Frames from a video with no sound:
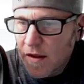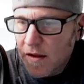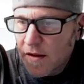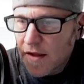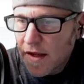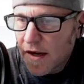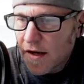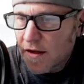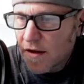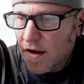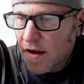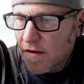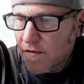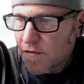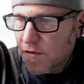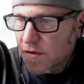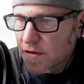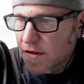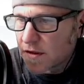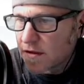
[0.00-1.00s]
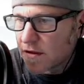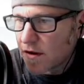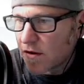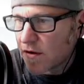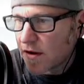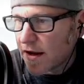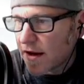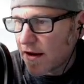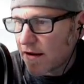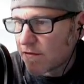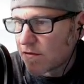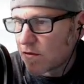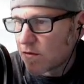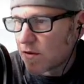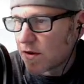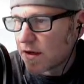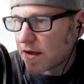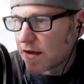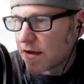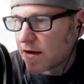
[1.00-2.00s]
They unfortunately don't have the
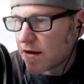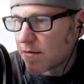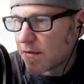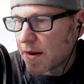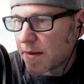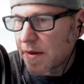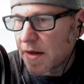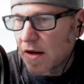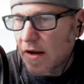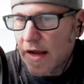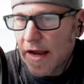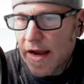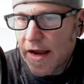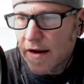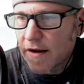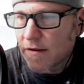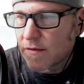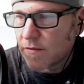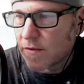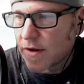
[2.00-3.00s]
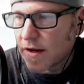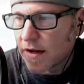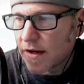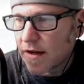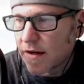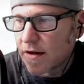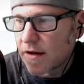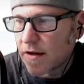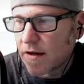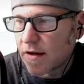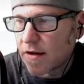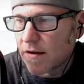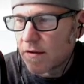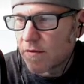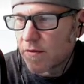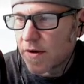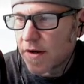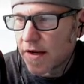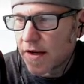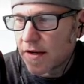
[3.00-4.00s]
one in here. Maybe I'll add it when I get
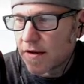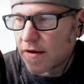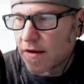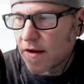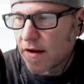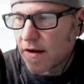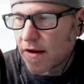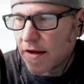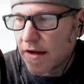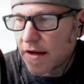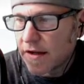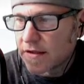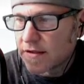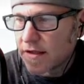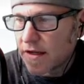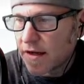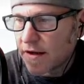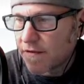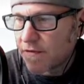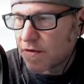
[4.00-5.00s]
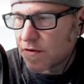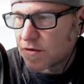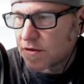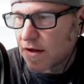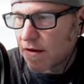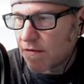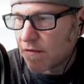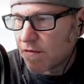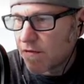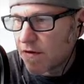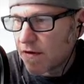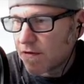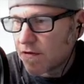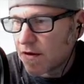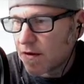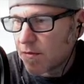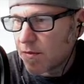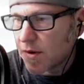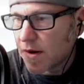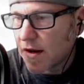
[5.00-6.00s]
done. It is the FU
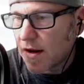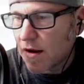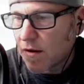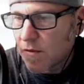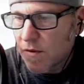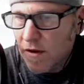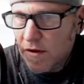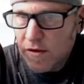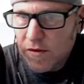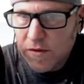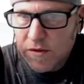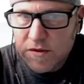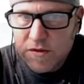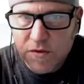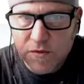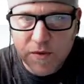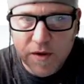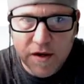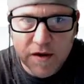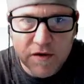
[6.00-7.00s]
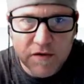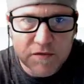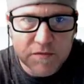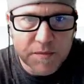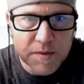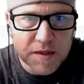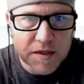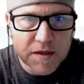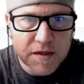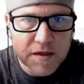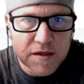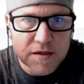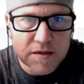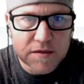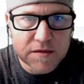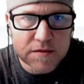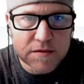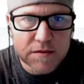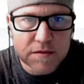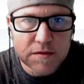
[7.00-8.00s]
750, but I want to do a 12
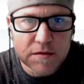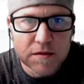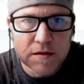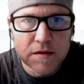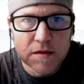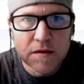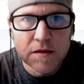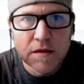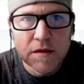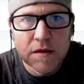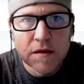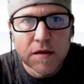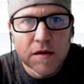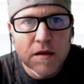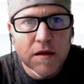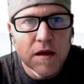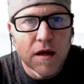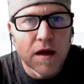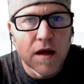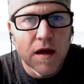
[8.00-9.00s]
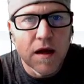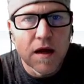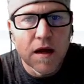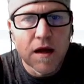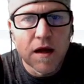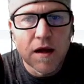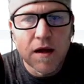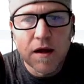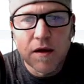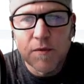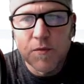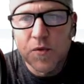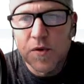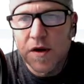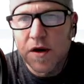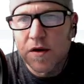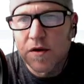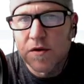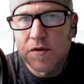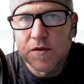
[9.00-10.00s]
because we
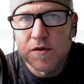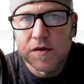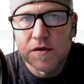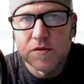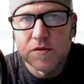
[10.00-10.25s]
are doing a